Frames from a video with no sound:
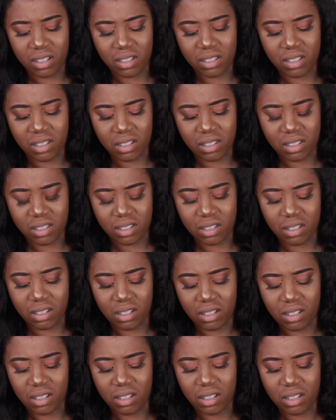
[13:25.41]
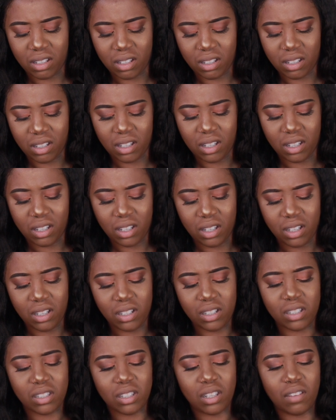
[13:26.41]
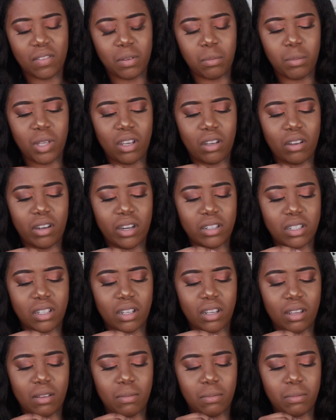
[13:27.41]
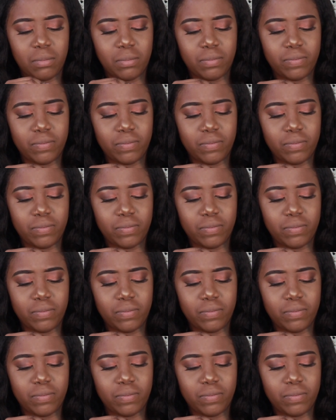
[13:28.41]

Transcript: It's just giving me a hard time.